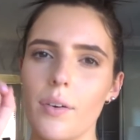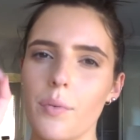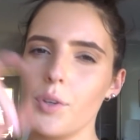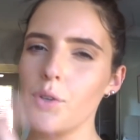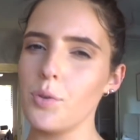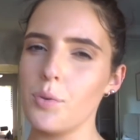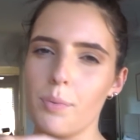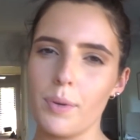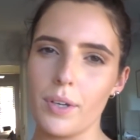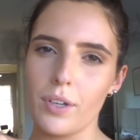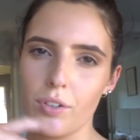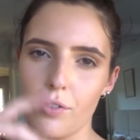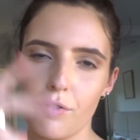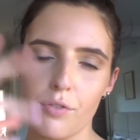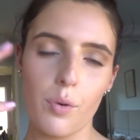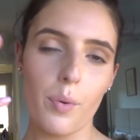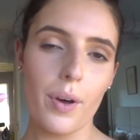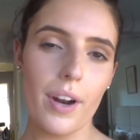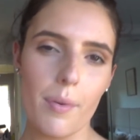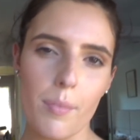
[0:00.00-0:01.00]
Which will be good
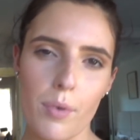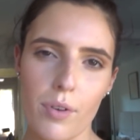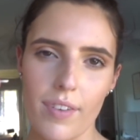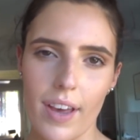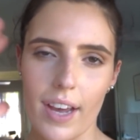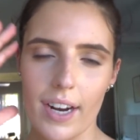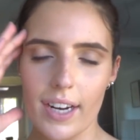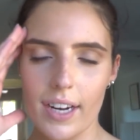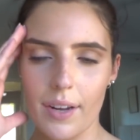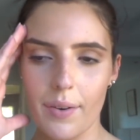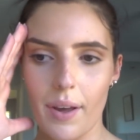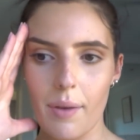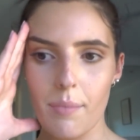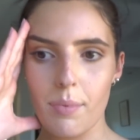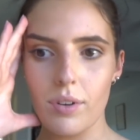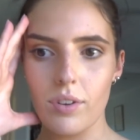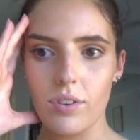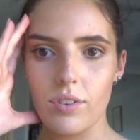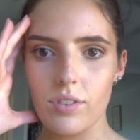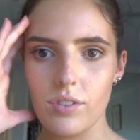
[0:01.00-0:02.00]
for when I move out anyway,
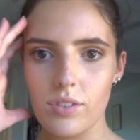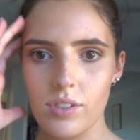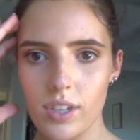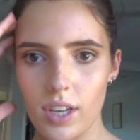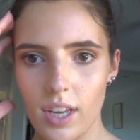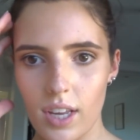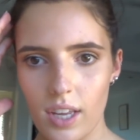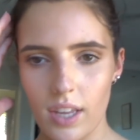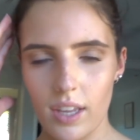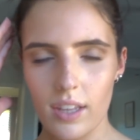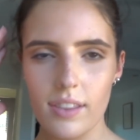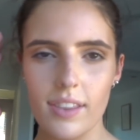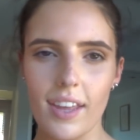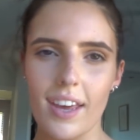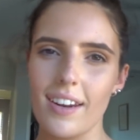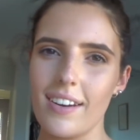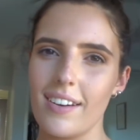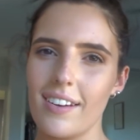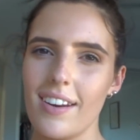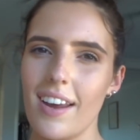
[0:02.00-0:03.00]
because
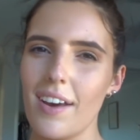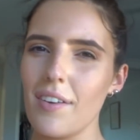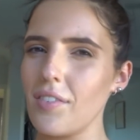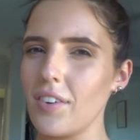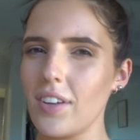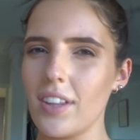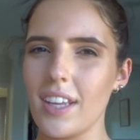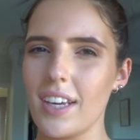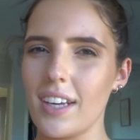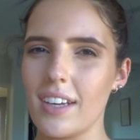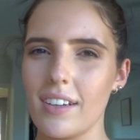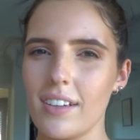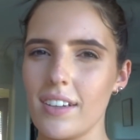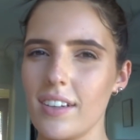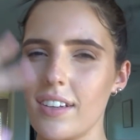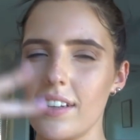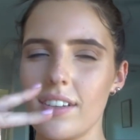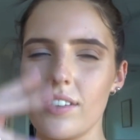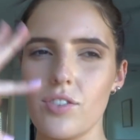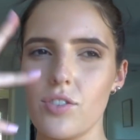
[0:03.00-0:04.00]
then everything
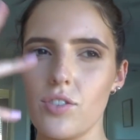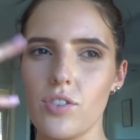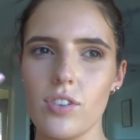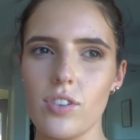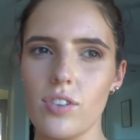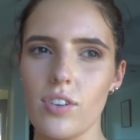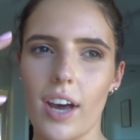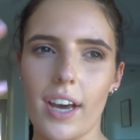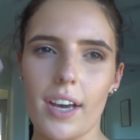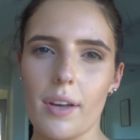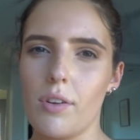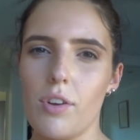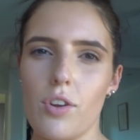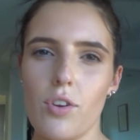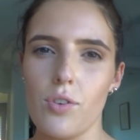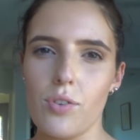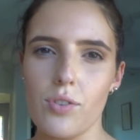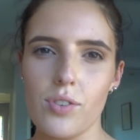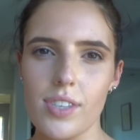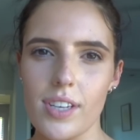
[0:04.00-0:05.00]
I can
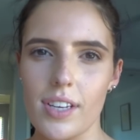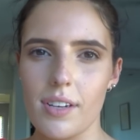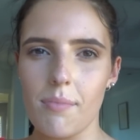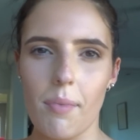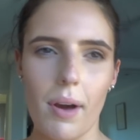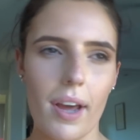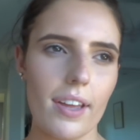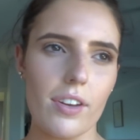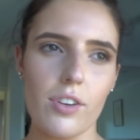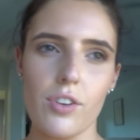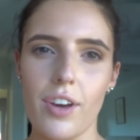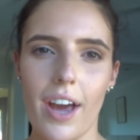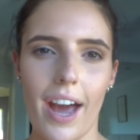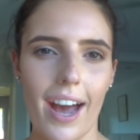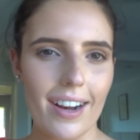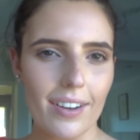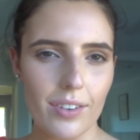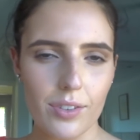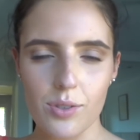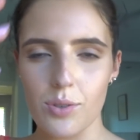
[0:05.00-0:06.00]
use in my new
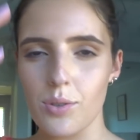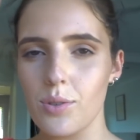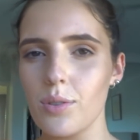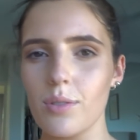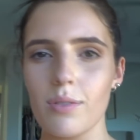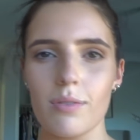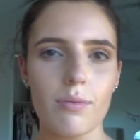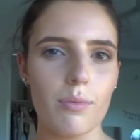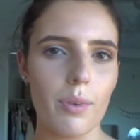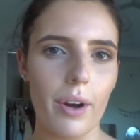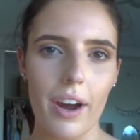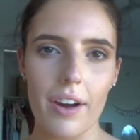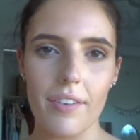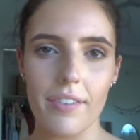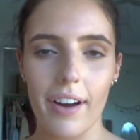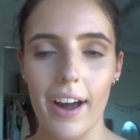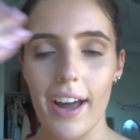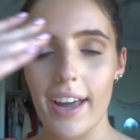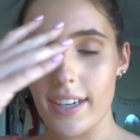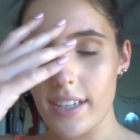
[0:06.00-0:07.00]
house or
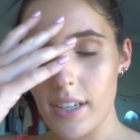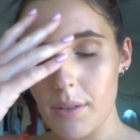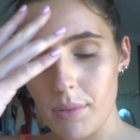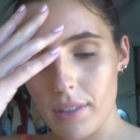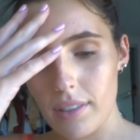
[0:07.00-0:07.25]
wherever I end up